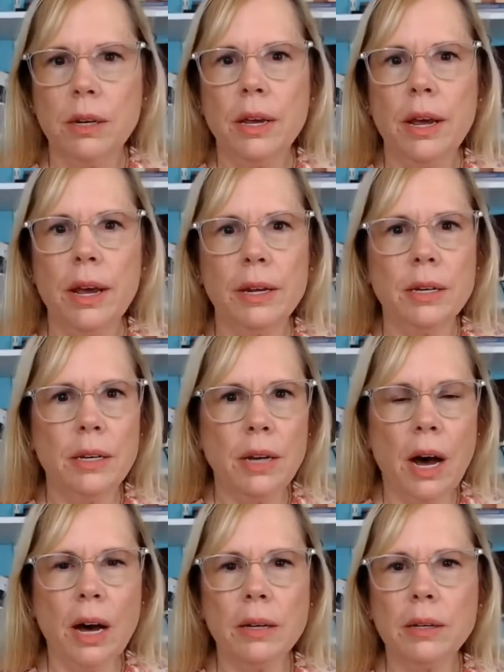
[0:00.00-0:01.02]
and
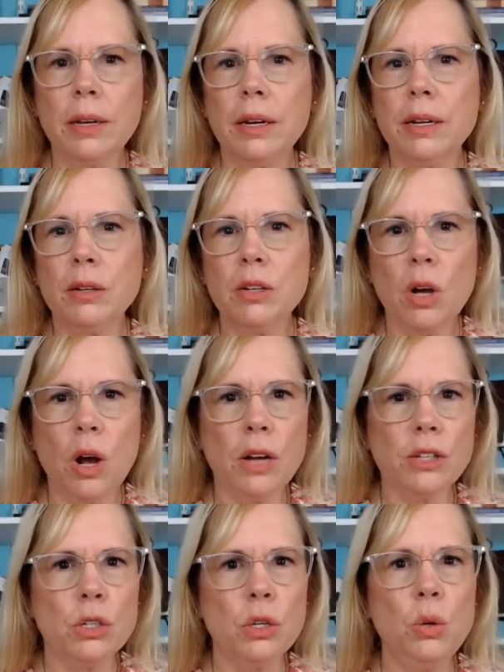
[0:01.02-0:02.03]
not getting
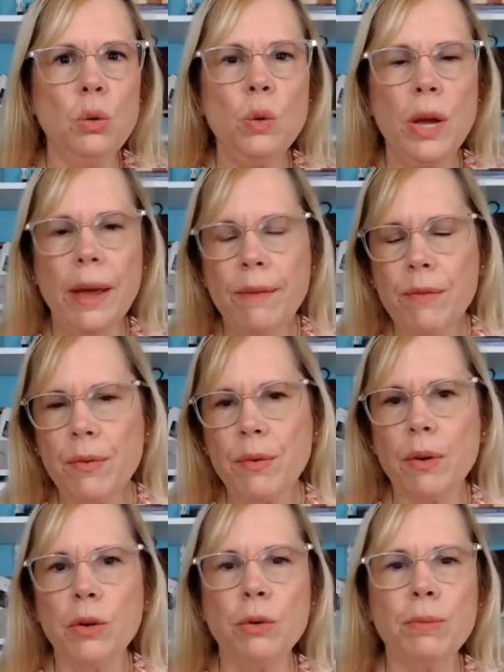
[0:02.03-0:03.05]
tossed to and
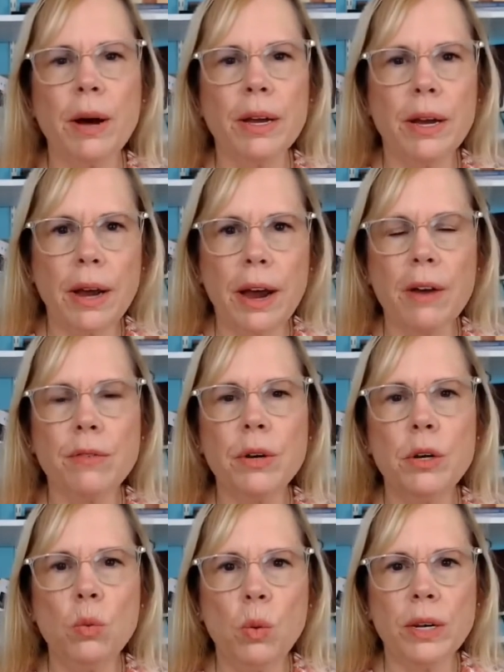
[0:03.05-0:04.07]
fro by every
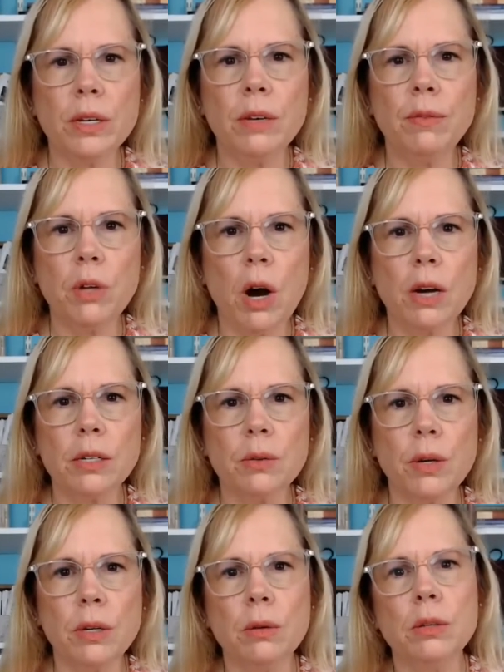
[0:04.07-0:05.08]
wind of
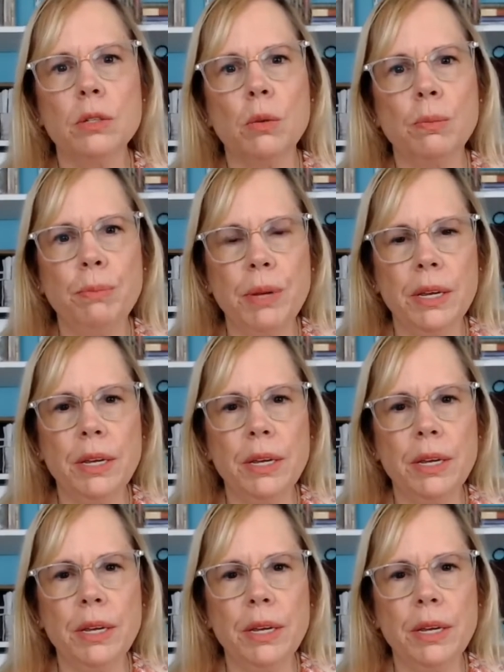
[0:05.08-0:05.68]
doctrine. So be